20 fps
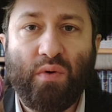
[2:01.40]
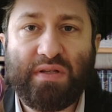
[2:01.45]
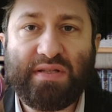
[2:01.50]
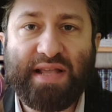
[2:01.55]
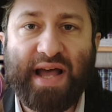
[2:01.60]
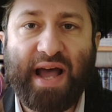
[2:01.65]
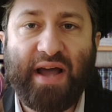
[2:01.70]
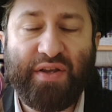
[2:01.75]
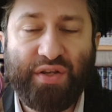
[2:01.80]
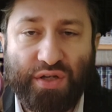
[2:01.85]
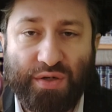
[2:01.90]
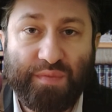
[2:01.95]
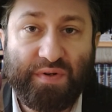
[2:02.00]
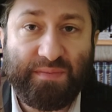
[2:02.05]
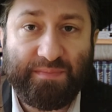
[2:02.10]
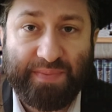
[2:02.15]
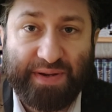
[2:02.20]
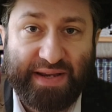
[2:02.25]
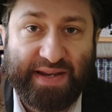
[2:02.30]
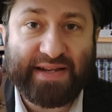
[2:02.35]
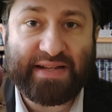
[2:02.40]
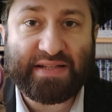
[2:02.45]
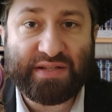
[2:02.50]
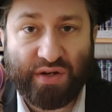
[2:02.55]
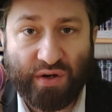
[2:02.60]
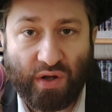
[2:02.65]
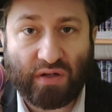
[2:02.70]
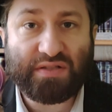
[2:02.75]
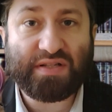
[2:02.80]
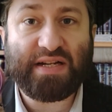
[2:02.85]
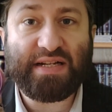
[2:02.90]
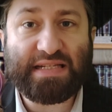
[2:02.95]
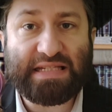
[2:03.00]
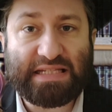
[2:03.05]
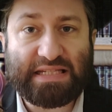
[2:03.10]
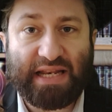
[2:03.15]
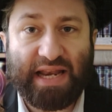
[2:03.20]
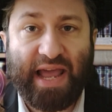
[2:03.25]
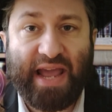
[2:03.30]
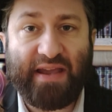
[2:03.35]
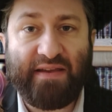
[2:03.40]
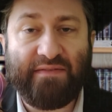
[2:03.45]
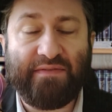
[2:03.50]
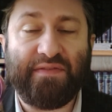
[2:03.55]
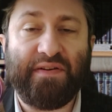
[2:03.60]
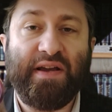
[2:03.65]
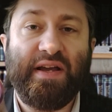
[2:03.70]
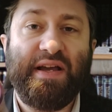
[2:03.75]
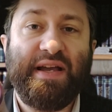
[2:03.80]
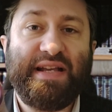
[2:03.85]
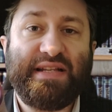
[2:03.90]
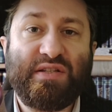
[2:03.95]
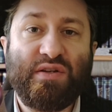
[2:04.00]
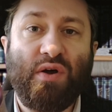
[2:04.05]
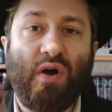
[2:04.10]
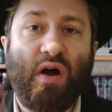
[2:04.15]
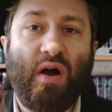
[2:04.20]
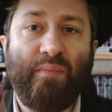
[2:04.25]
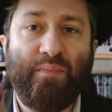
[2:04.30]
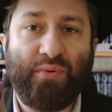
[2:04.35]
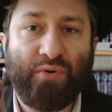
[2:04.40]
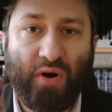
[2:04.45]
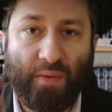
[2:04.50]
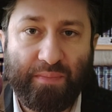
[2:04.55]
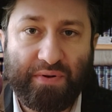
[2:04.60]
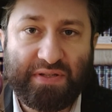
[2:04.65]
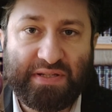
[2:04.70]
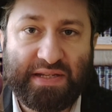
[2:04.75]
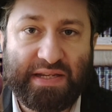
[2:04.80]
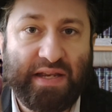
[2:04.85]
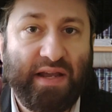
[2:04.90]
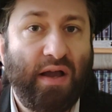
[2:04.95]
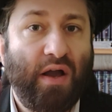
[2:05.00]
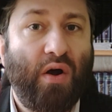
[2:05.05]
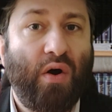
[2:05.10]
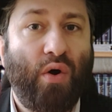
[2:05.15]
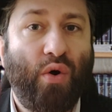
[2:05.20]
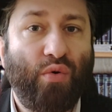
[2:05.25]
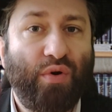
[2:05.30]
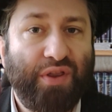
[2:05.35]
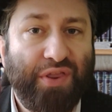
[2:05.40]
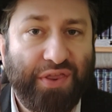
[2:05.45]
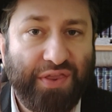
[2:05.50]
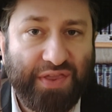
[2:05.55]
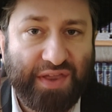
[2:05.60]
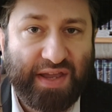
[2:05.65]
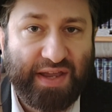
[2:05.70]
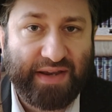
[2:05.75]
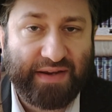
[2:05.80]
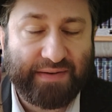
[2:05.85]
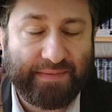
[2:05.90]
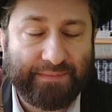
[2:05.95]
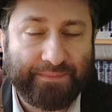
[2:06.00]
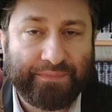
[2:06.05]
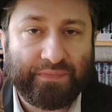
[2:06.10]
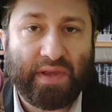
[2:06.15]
was that a human being is not a slave, is not a property or a thing,